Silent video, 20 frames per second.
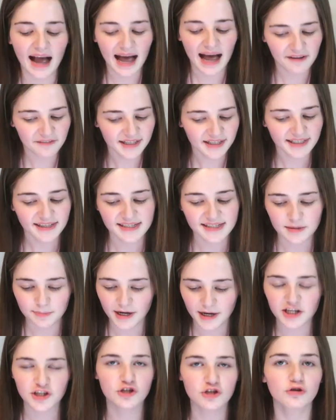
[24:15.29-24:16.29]
Having a
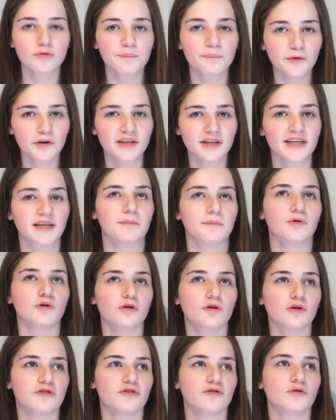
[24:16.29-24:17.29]
special booking
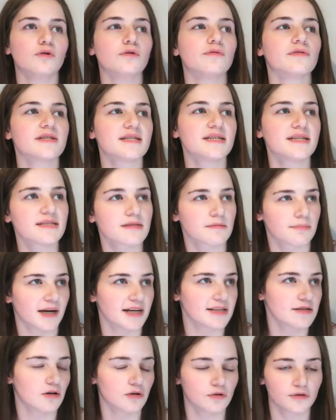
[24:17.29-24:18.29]
portal for season
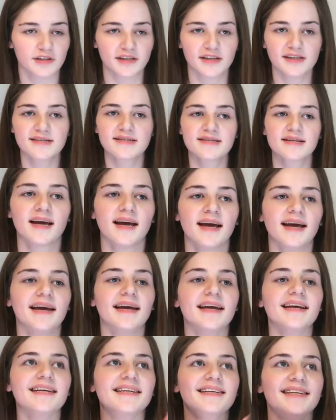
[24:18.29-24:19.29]
pass holders,
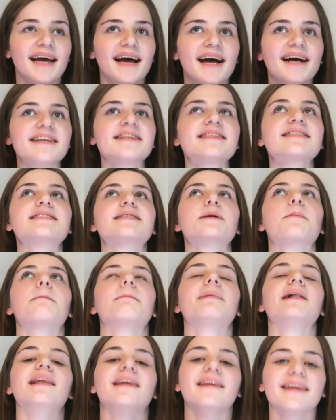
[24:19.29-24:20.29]
yes,
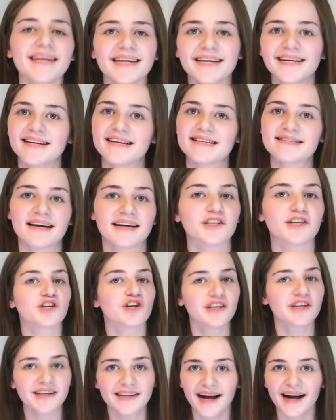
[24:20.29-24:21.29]
please. I
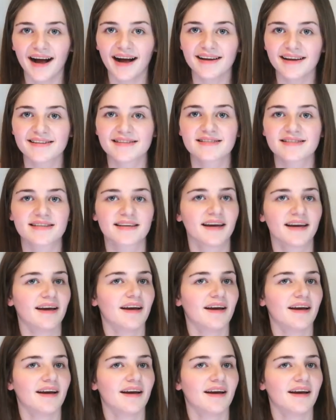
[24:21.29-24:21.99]
couldn't ask